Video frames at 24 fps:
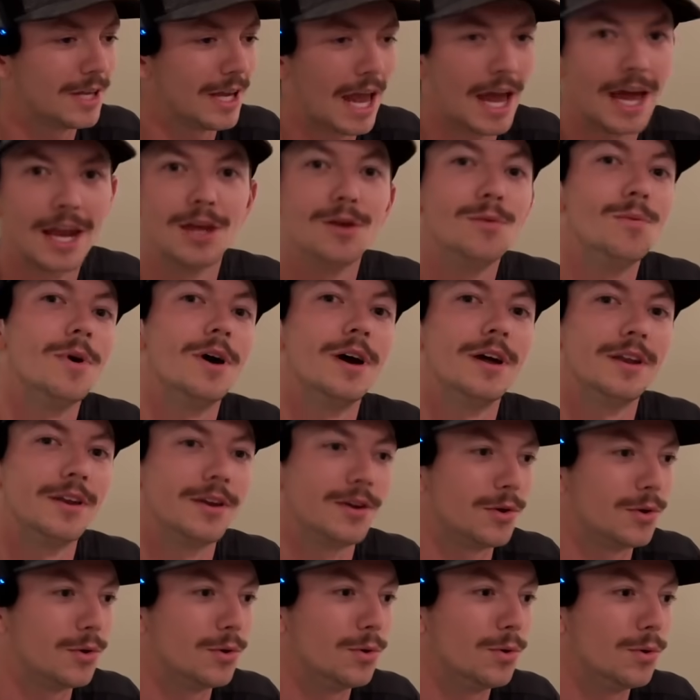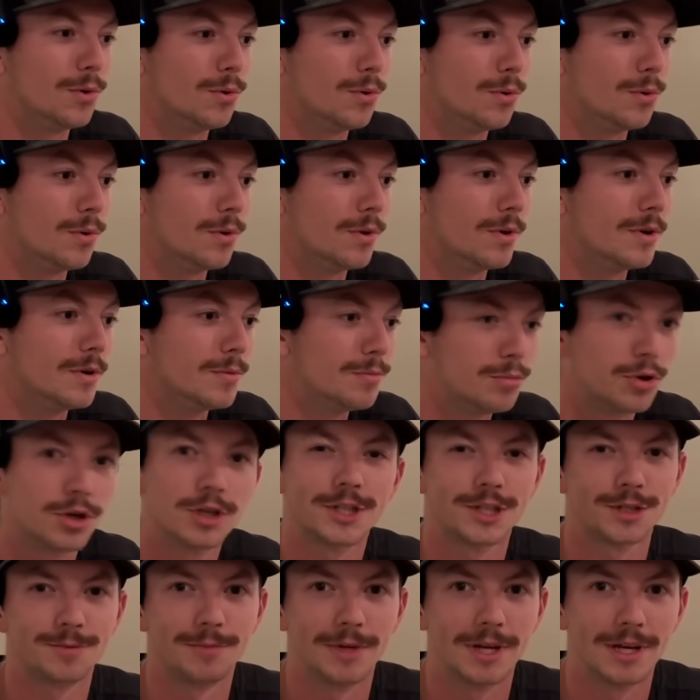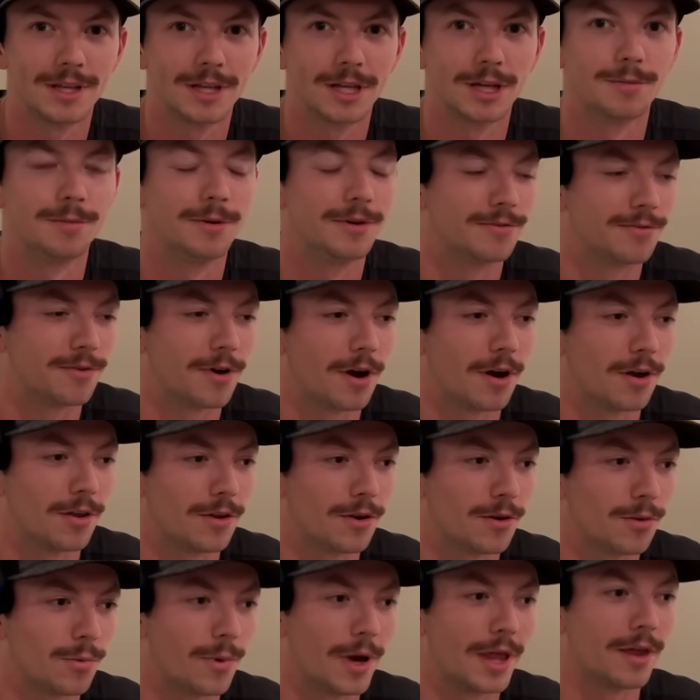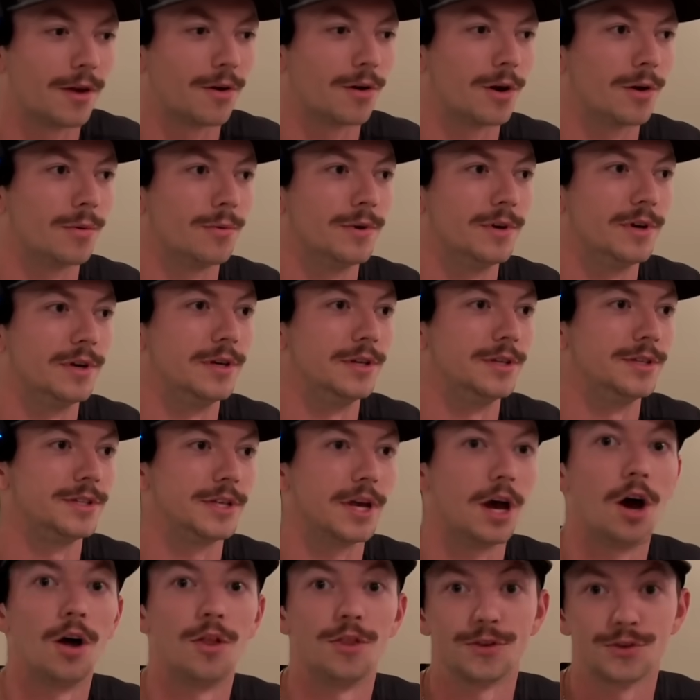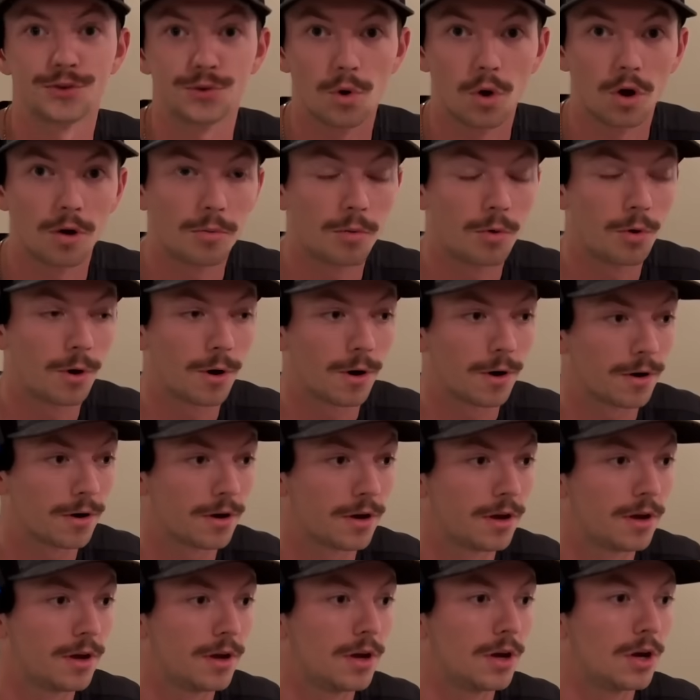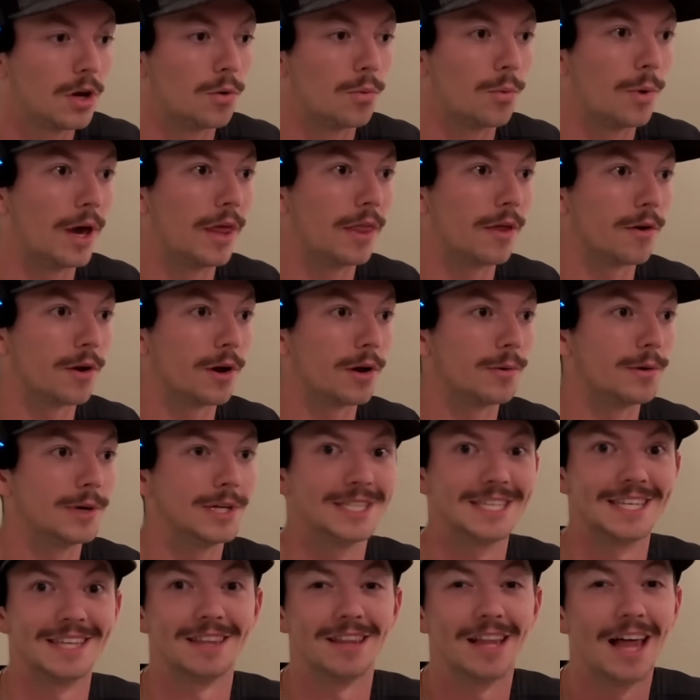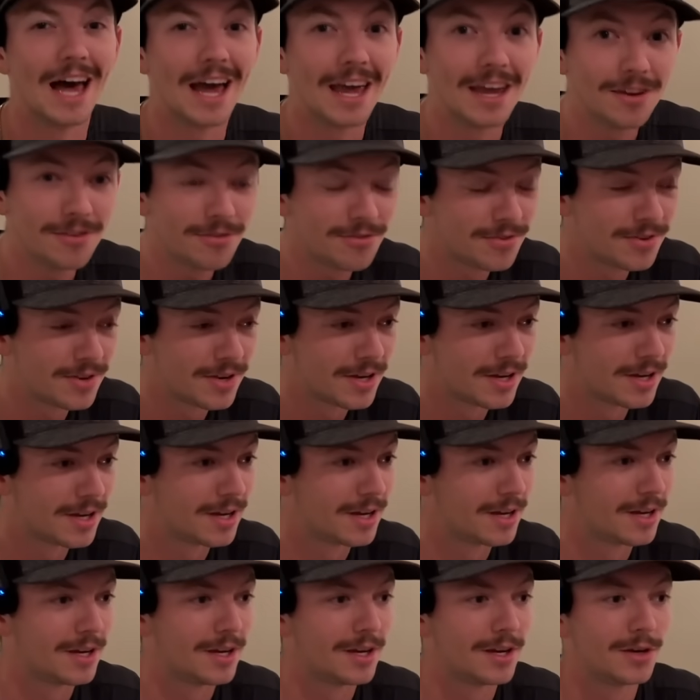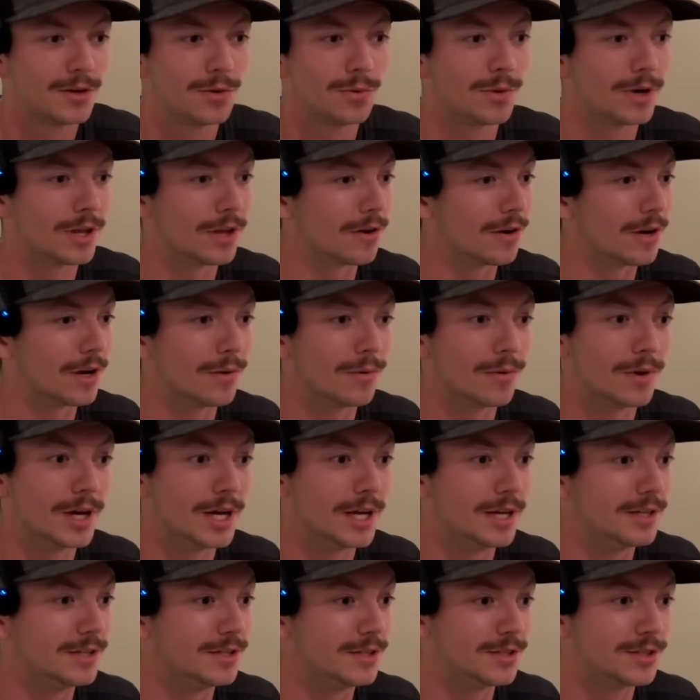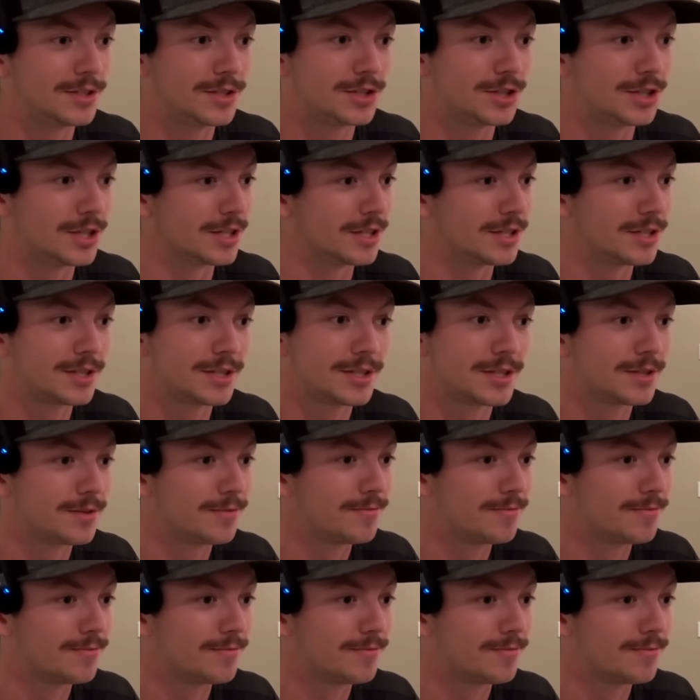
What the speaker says: anyone who pushed me a little bit farther, whether it was on the scoreboard, whether it was in life, whether it was just